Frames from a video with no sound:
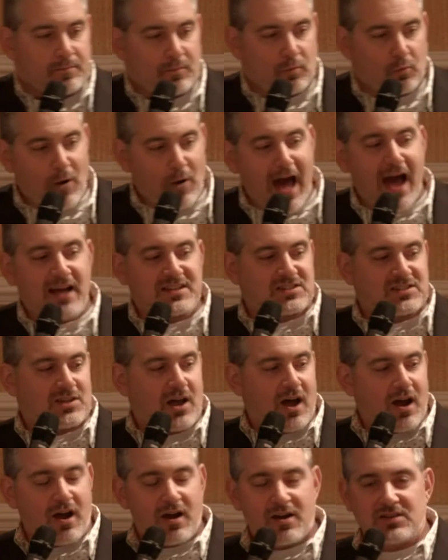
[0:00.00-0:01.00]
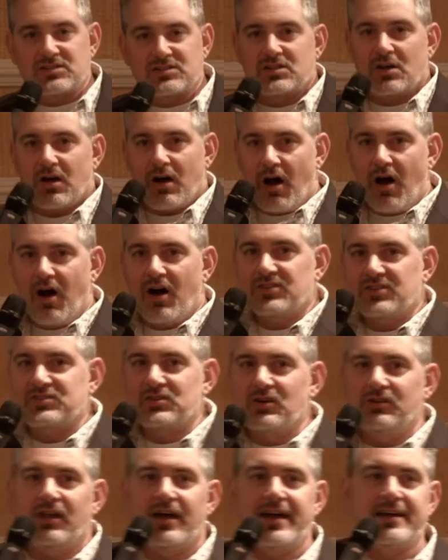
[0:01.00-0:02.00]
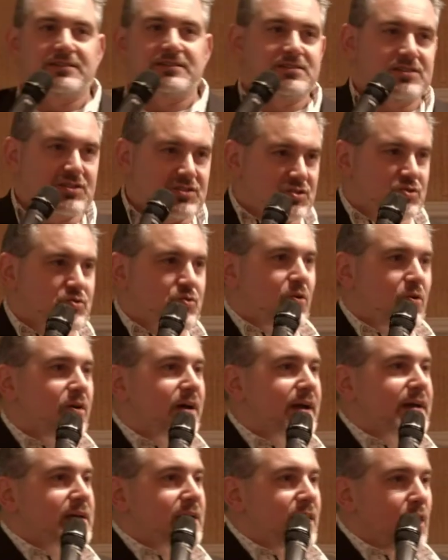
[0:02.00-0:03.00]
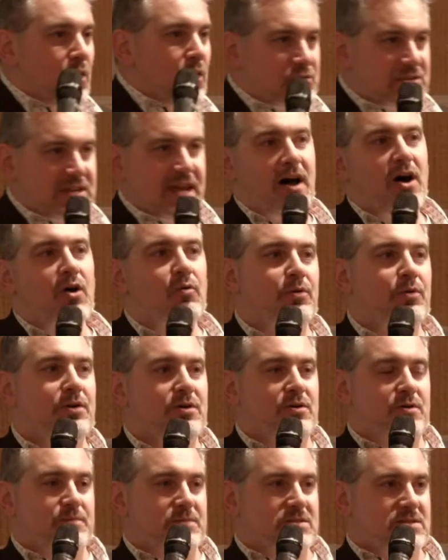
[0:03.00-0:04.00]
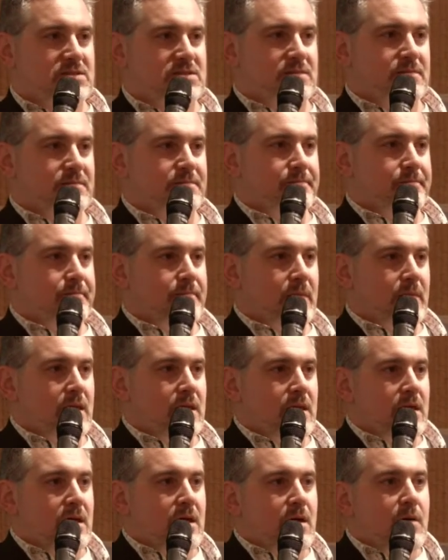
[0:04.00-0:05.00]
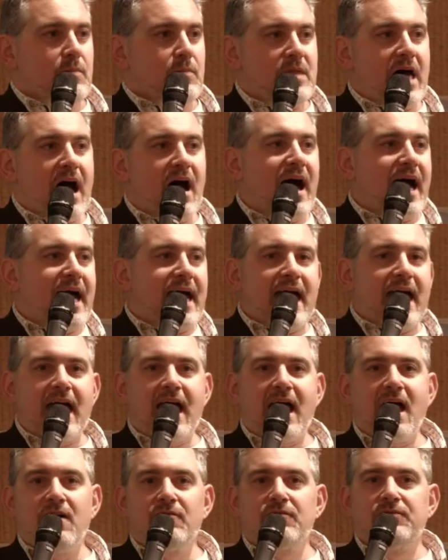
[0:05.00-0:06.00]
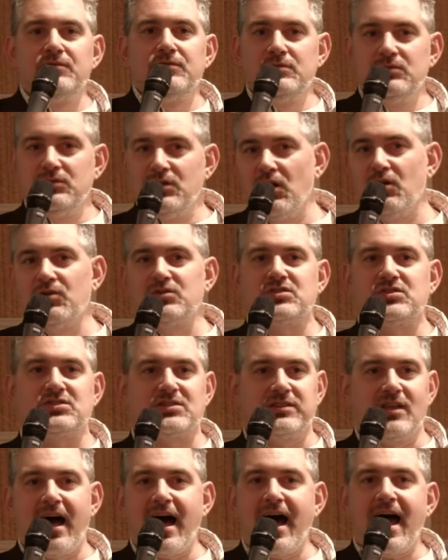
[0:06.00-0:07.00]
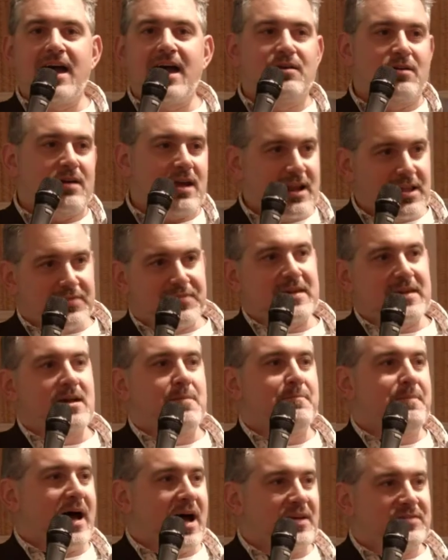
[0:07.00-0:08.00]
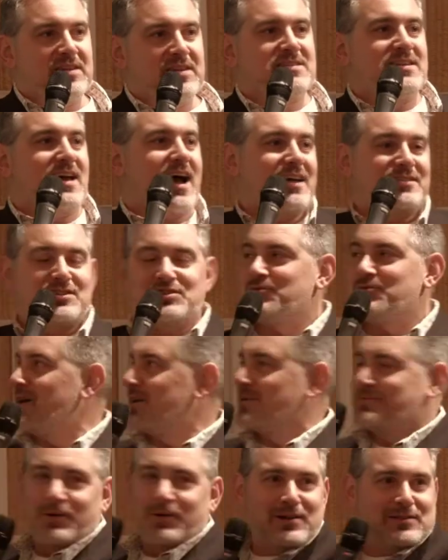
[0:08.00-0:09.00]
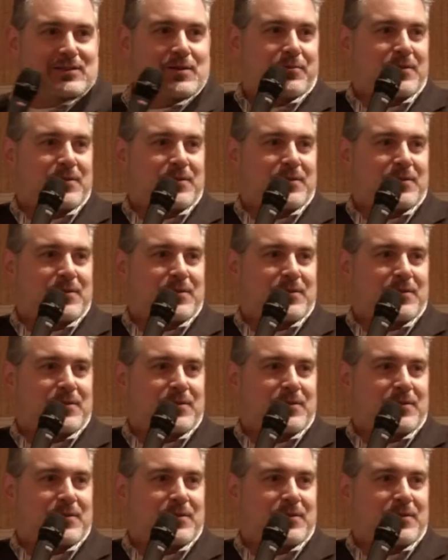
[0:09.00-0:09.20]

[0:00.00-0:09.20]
Rock stars also like to destroy hotel rooms. Now, I have no slide or anything about this. I just wanted to put it in the